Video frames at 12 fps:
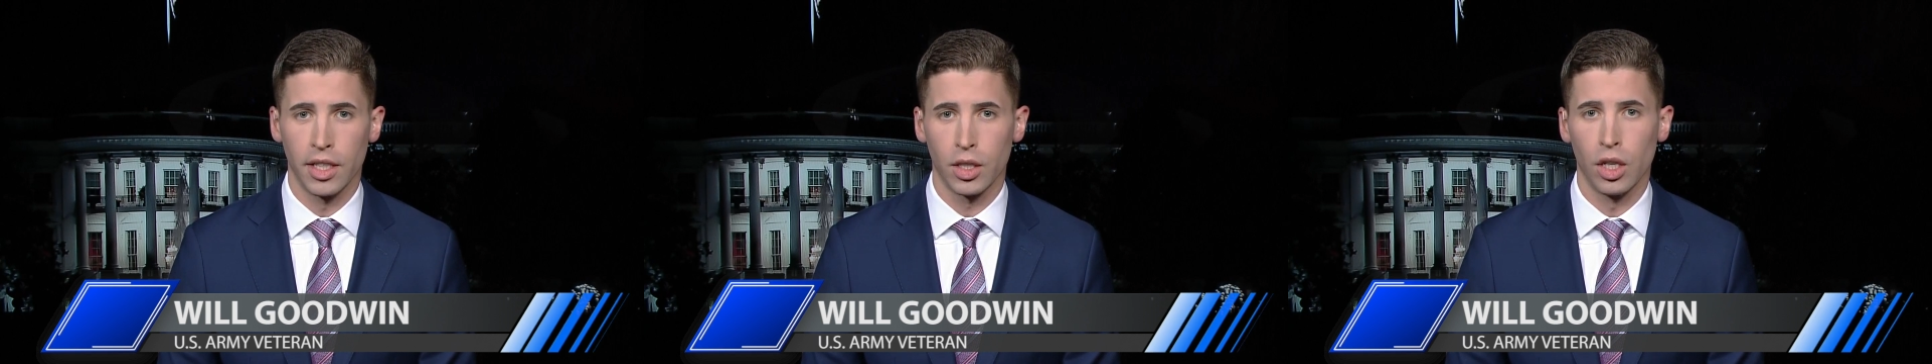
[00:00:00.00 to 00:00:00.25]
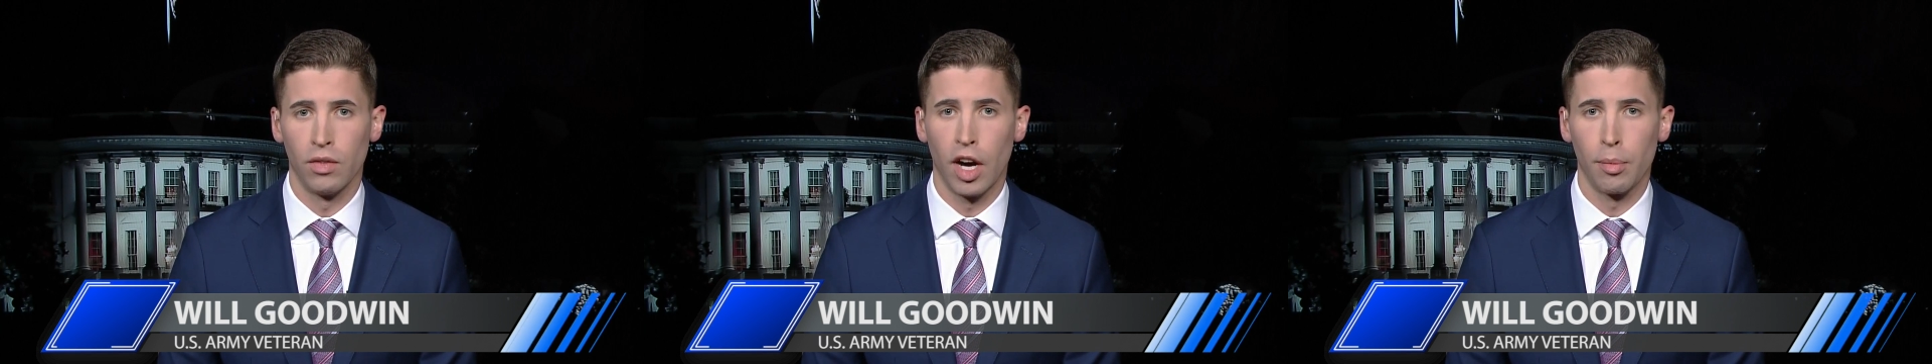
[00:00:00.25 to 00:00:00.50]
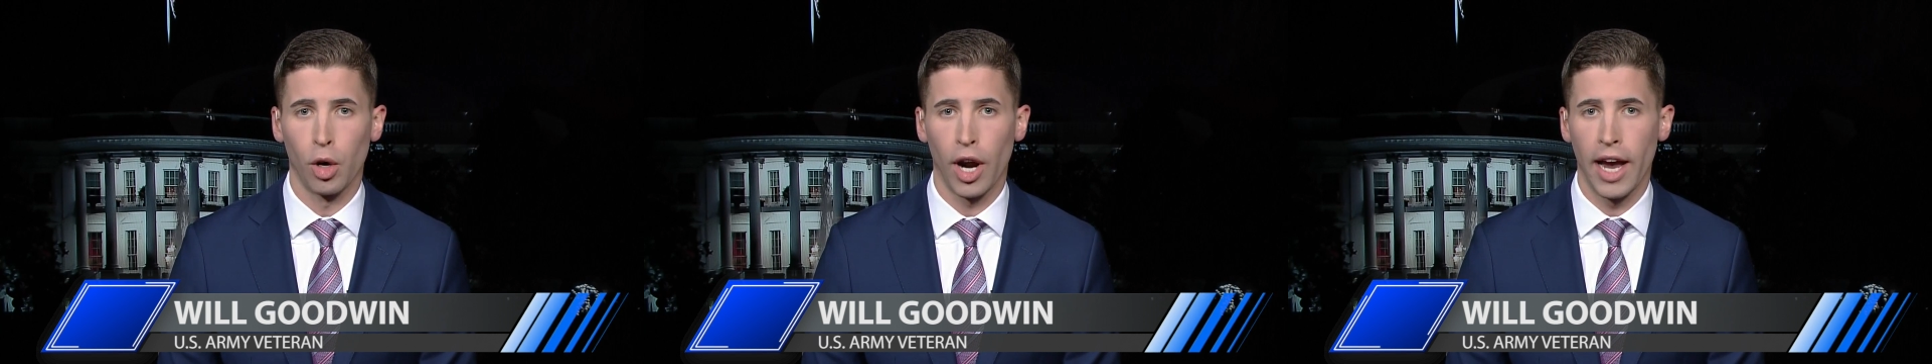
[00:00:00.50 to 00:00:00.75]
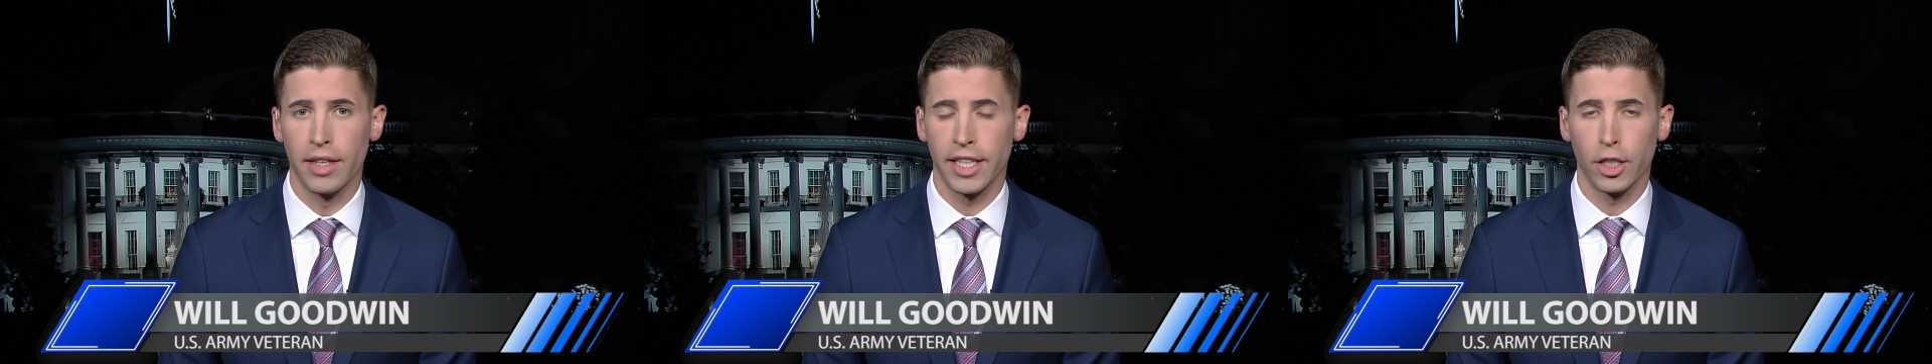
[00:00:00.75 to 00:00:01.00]
this November
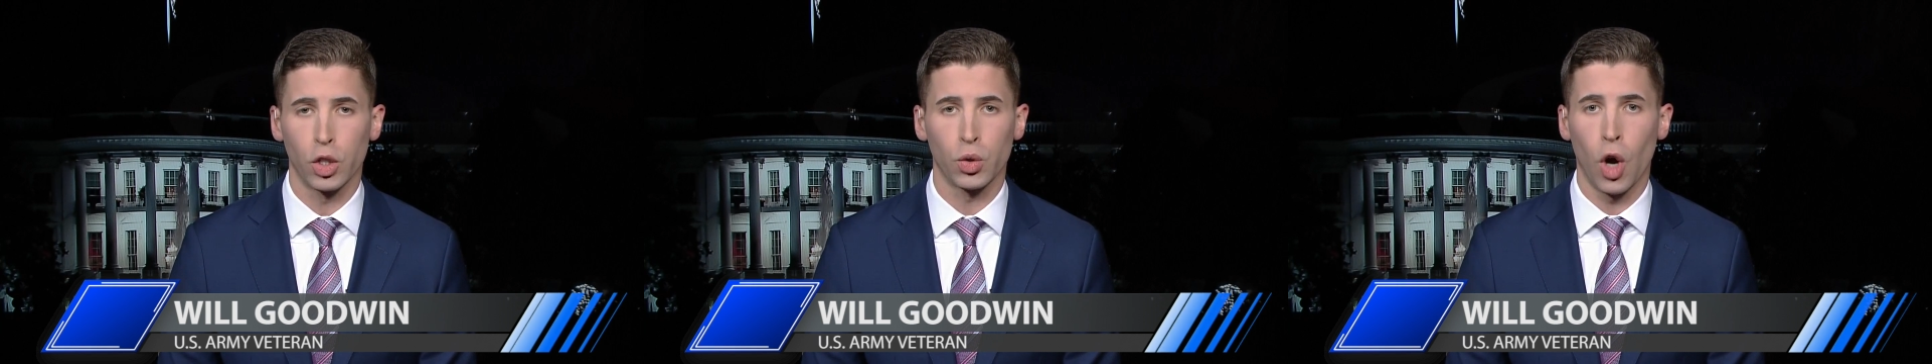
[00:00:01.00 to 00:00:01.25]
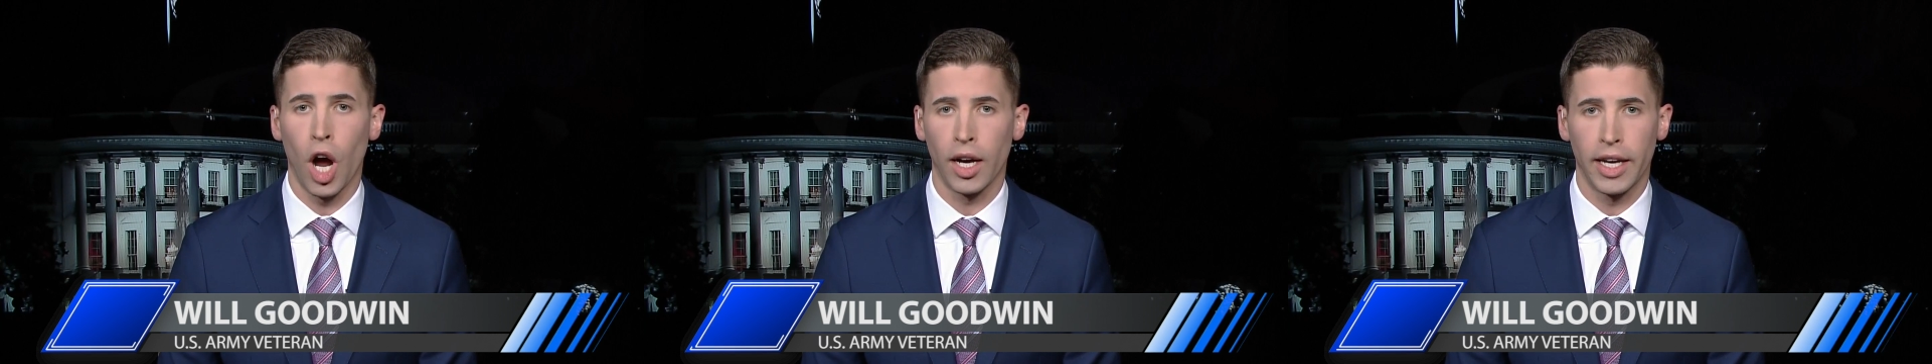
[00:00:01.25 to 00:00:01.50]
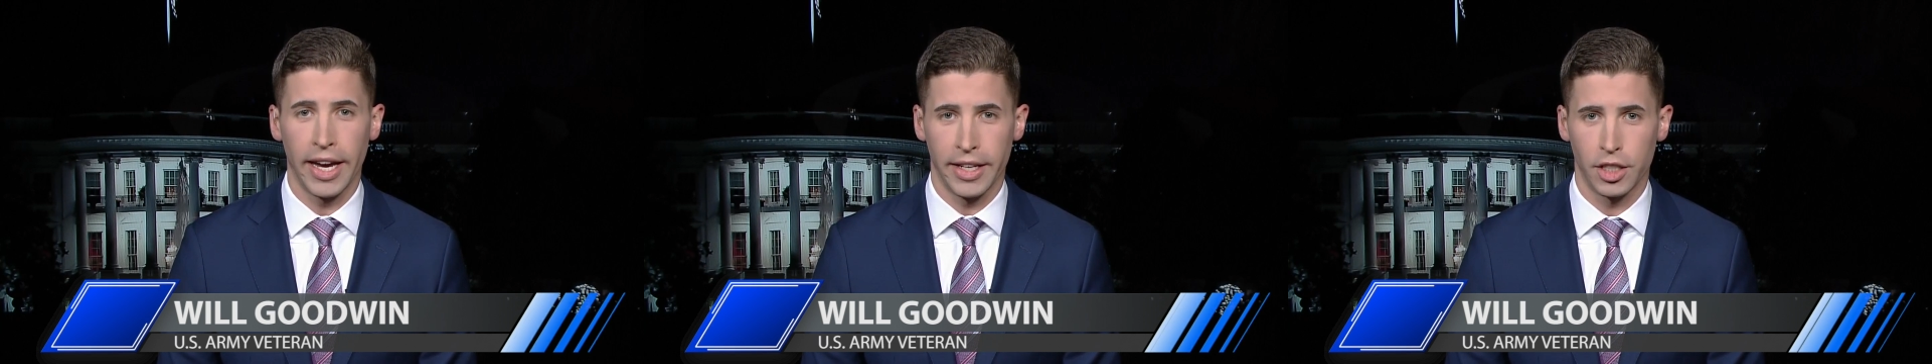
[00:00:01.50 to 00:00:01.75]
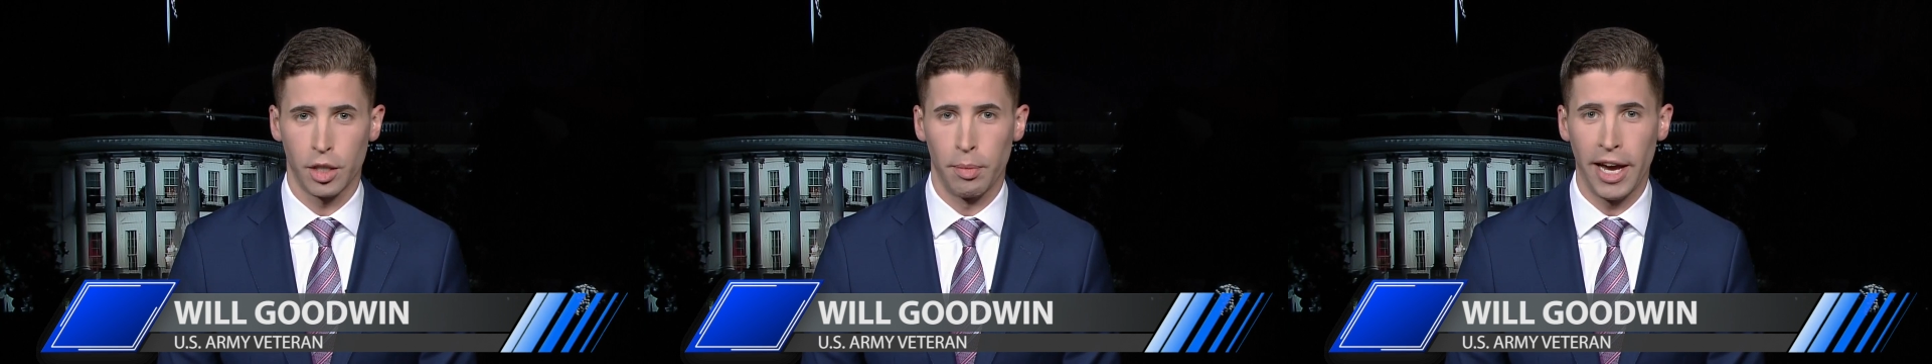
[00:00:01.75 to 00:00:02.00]
has a strong
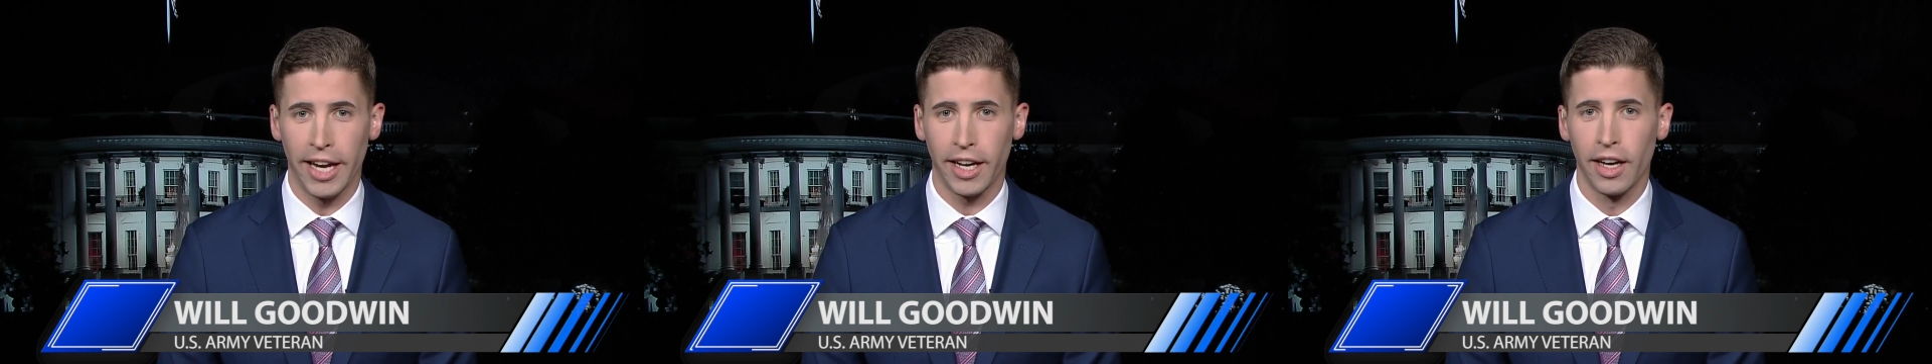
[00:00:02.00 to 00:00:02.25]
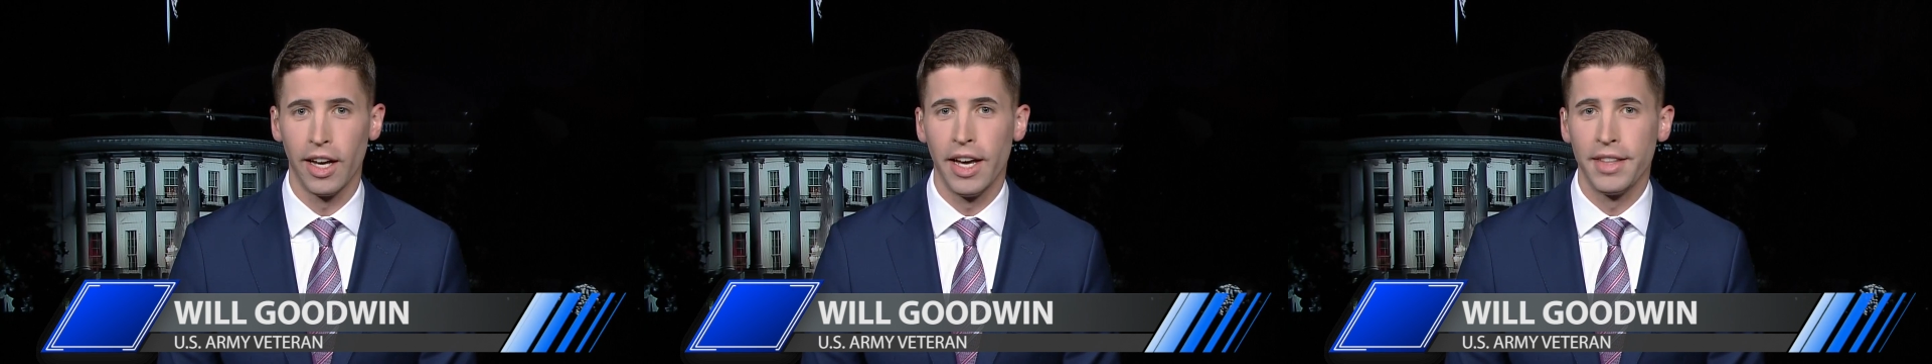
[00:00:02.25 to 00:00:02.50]
case to make